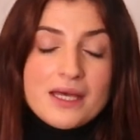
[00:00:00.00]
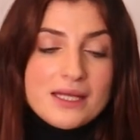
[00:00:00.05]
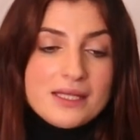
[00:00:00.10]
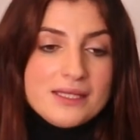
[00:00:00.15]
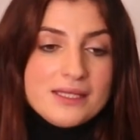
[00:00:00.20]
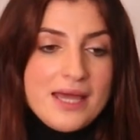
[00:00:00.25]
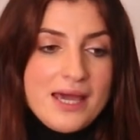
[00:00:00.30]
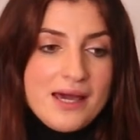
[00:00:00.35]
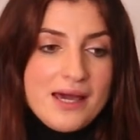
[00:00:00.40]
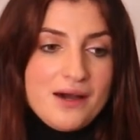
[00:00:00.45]

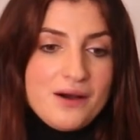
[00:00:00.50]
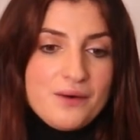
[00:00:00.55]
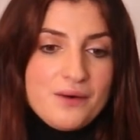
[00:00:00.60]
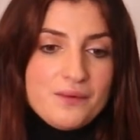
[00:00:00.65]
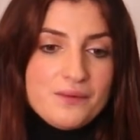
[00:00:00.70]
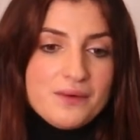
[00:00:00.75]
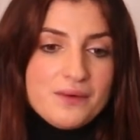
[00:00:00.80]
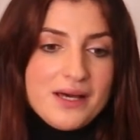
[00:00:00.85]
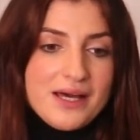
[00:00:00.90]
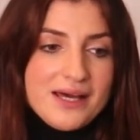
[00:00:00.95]

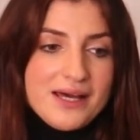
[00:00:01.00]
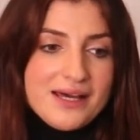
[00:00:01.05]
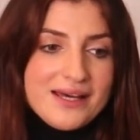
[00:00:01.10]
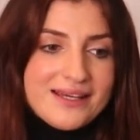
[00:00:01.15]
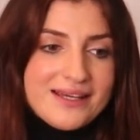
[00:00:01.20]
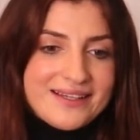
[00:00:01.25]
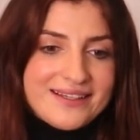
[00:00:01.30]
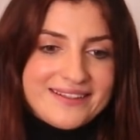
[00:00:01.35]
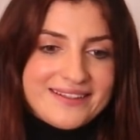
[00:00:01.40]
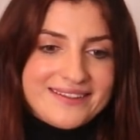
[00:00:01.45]
Now,
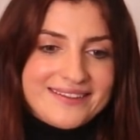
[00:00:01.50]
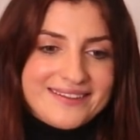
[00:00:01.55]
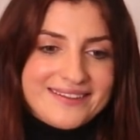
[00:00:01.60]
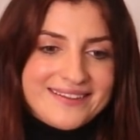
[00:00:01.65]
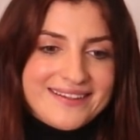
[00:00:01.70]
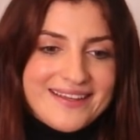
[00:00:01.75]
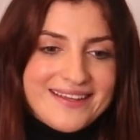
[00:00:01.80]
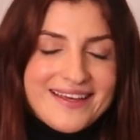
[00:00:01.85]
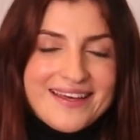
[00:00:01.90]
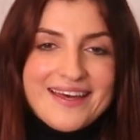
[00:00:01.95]
uh,
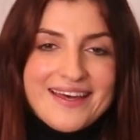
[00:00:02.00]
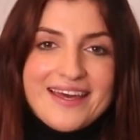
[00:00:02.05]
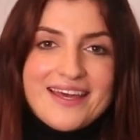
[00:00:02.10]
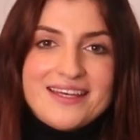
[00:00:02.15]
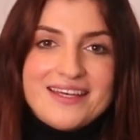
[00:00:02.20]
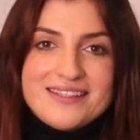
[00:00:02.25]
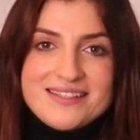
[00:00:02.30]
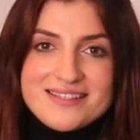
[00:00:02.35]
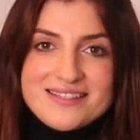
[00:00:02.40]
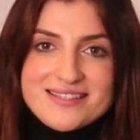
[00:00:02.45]

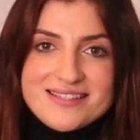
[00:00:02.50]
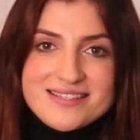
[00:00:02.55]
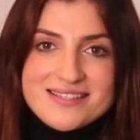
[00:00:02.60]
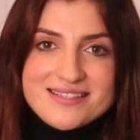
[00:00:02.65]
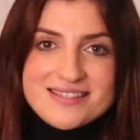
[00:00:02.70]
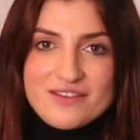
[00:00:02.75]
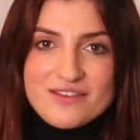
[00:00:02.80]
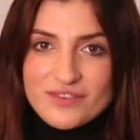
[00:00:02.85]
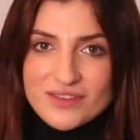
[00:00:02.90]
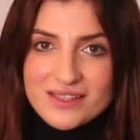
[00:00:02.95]
it is
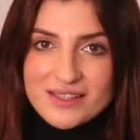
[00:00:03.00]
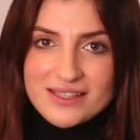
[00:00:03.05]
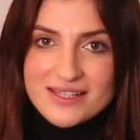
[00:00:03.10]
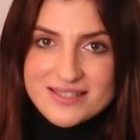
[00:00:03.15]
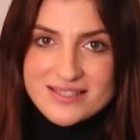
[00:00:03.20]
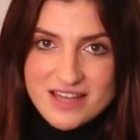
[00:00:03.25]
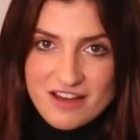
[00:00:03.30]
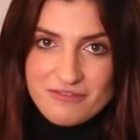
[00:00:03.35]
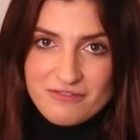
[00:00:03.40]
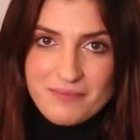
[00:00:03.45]

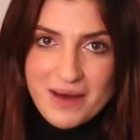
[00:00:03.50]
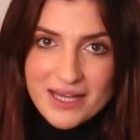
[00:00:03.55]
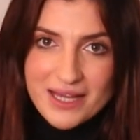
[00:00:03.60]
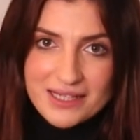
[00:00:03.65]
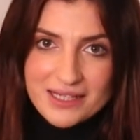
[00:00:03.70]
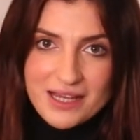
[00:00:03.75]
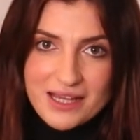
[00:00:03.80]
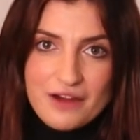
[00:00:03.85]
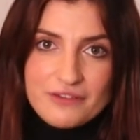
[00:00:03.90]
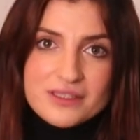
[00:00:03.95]
definitely a tough
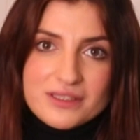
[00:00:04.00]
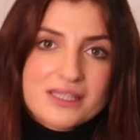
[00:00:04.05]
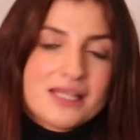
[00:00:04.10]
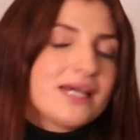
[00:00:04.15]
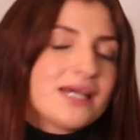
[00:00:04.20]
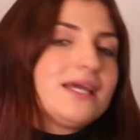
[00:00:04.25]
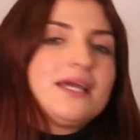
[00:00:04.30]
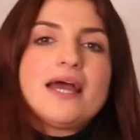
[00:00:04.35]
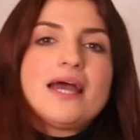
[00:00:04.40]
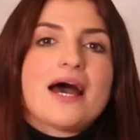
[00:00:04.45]
market
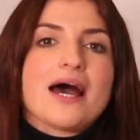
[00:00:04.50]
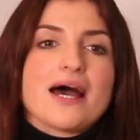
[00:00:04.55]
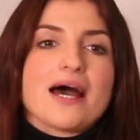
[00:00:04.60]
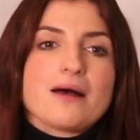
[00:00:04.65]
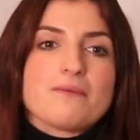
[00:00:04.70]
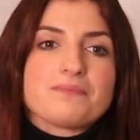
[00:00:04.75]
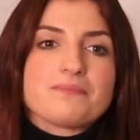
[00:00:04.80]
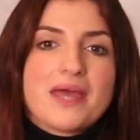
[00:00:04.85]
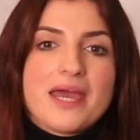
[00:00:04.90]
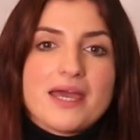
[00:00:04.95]
currently,
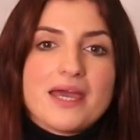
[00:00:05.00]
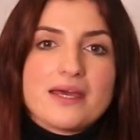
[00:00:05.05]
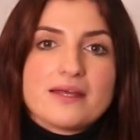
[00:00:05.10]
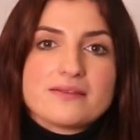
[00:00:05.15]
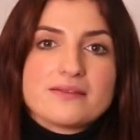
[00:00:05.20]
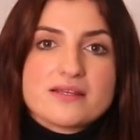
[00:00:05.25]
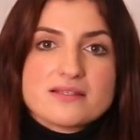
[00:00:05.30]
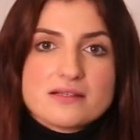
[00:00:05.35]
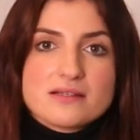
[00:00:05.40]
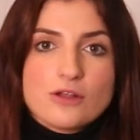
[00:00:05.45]
um,
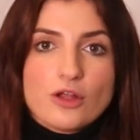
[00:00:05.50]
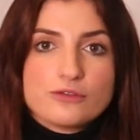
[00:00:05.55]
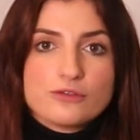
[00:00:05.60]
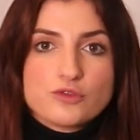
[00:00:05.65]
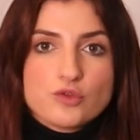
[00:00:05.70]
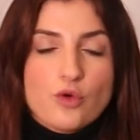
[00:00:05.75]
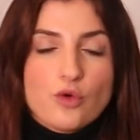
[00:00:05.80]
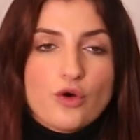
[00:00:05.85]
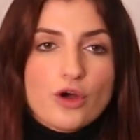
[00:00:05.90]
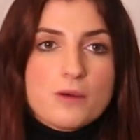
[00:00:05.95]
and there's a lot
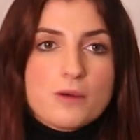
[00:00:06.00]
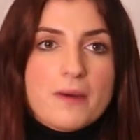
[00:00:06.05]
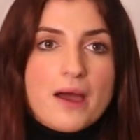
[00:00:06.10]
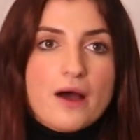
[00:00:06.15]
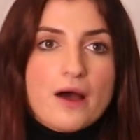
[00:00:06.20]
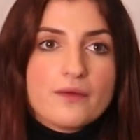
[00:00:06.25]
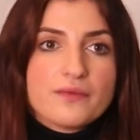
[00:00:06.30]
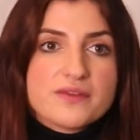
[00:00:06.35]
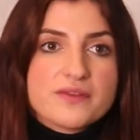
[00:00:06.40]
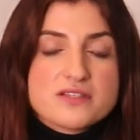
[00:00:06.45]
of talk
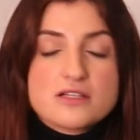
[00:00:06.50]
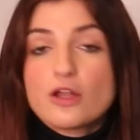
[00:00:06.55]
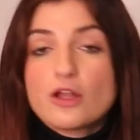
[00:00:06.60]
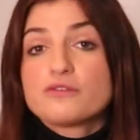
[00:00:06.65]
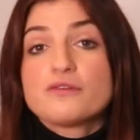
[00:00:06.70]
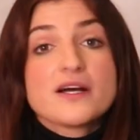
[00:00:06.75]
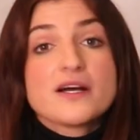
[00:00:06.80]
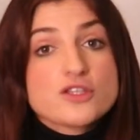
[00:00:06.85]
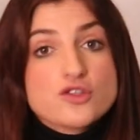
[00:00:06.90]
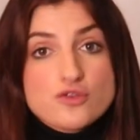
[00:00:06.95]
about, there's a lot
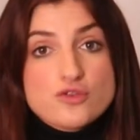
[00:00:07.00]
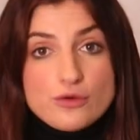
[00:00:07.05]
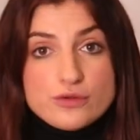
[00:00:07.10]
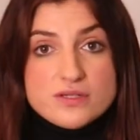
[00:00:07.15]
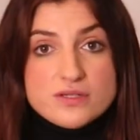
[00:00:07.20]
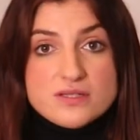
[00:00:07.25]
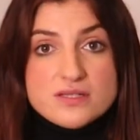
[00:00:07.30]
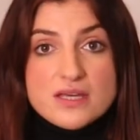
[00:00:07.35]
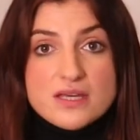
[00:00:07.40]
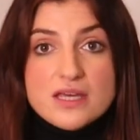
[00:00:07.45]
of
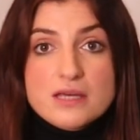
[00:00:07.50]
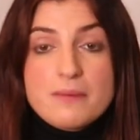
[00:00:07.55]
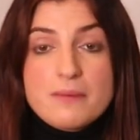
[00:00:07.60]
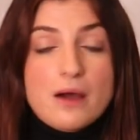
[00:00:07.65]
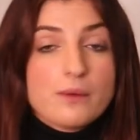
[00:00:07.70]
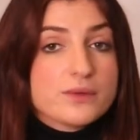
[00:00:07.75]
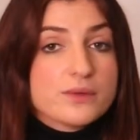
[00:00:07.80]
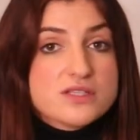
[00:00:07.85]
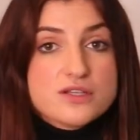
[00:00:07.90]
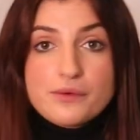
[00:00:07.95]
uncertainty
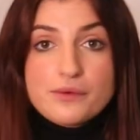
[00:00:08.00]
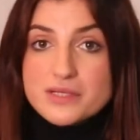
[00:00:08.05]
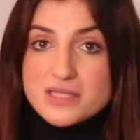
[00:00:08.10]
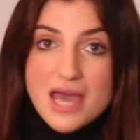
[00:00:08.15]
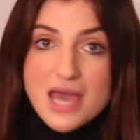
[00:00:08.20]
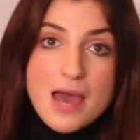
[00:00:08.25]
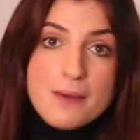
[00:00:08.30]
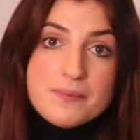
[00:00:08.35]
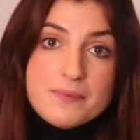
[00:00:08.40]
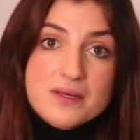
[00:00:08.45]
about what's going
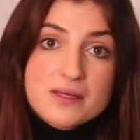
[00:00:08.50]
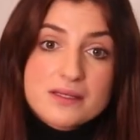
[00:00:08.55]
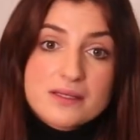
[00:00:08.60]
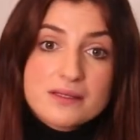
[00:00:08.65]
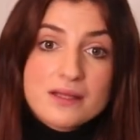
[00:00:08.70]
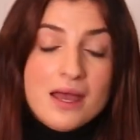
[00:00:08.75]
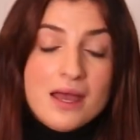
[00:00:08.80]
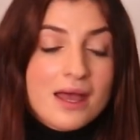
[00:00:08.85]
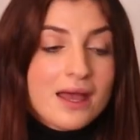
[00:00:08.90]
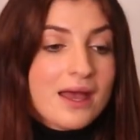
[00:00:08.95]
to
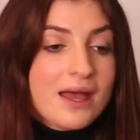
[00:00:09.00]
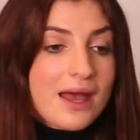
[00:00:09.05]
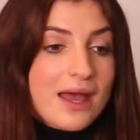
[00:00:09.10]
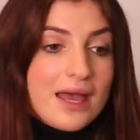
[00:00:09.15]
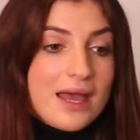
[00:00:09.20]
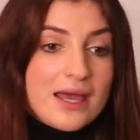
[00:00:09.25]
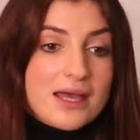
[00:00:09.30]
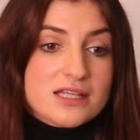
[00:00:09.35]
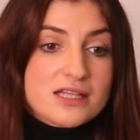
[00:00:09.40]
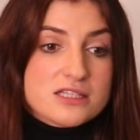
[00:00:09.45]
happen,
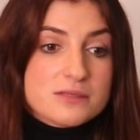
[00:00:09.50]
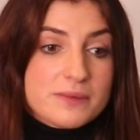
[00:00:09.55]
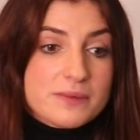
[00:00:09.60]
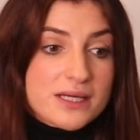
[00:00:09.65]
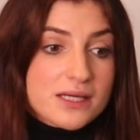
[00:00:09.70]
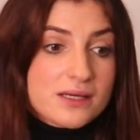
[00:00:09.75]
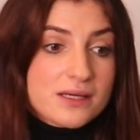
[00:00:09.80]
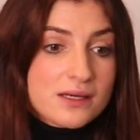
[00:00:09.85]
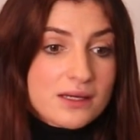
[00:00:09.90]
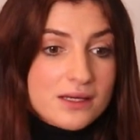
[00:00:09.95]
and a
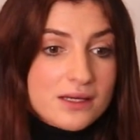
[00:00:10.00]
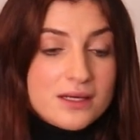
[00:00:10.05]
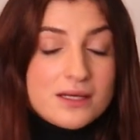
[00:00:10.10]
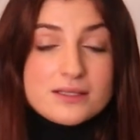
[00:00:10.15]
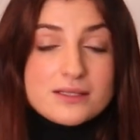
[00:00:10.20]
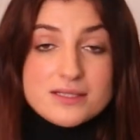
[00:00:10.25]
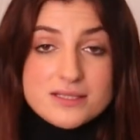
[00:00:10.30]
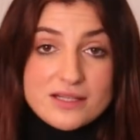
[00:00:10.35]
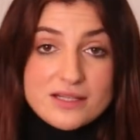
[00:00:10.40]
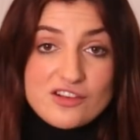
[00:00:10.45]
big
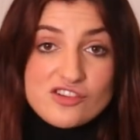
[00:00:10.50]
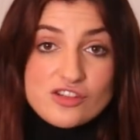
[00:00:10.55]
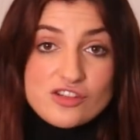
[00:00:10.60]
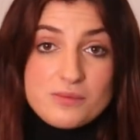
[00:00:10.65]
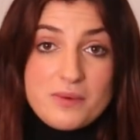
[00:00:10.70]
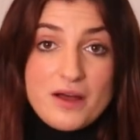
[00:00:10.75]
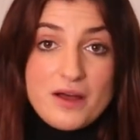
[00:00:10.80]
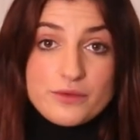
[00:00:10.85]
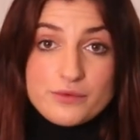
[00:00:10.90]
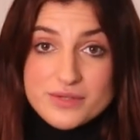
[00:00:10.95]
discussion
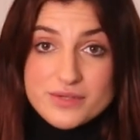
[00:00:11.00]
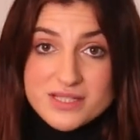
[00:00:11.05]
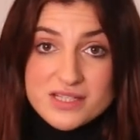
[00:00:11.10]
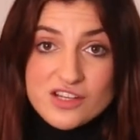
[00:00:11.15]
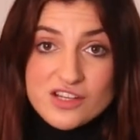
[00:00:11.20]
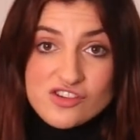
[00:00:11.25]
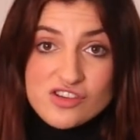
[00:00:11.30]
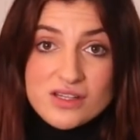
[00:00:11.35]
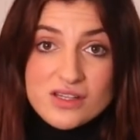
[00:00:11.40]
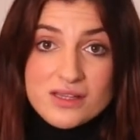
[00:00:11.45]
about the
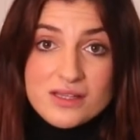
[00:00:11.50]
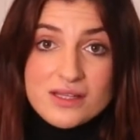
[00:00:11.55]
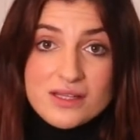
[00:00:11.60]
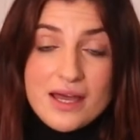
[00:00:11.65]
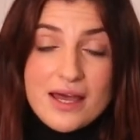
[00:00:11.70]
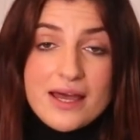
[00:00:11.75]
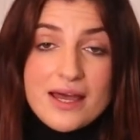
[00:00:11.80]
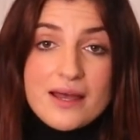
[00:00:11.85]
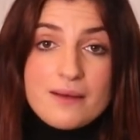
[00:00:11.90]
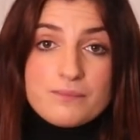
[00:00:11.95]

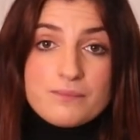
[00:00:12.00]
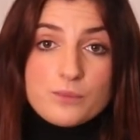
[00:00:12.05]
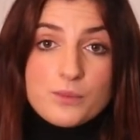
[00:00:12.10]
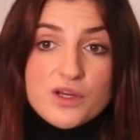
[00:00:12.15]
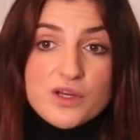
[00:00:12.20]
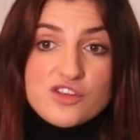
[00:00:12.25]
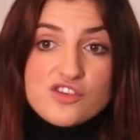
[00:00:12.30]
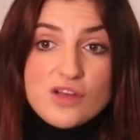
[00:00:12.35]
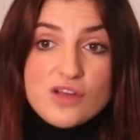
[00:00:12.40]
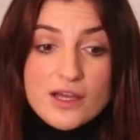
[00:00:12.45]
recession, um,
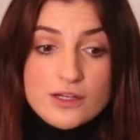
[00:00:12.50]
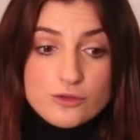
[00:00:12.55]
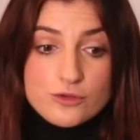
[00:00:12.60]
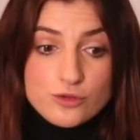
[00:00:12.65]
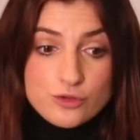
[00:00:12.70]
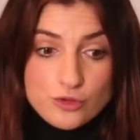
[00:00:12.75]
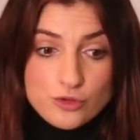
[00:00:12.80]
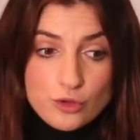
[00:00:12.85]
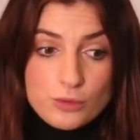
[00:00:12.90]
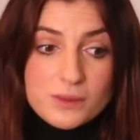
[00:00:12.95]
which I
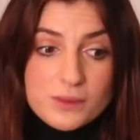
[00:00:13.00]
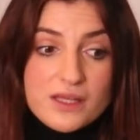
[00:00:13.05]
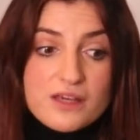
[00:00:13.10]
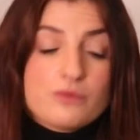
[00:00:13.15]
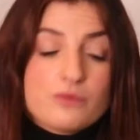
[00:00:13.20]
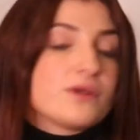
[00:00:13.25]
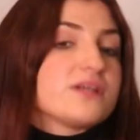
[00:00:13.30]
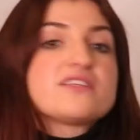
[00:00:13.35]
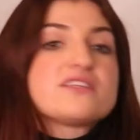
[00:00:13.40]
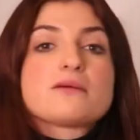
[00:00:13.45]
do
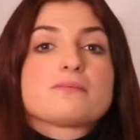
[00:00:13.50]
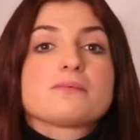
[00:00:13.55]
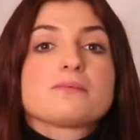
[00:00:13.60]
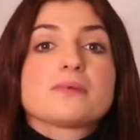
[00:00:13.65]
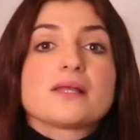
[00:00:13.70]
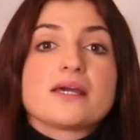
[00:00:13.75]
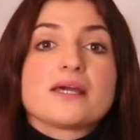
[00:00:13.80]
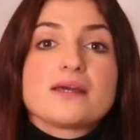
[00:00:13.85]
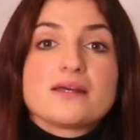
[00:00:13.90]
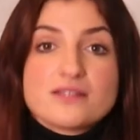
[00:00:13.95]
believe we're
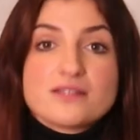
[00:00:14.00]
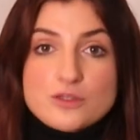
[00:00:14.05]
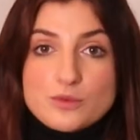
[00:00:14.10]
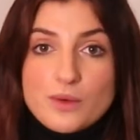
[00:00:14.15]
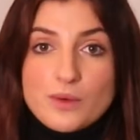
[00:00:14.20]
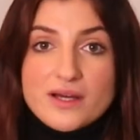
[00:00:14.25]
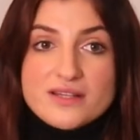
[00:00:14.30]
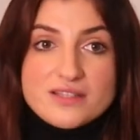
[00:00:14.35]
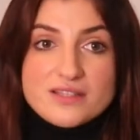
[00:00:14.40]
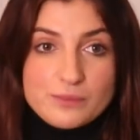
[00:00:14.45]
deeply
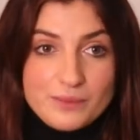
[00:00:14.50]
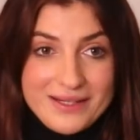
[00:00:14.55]
intertwined in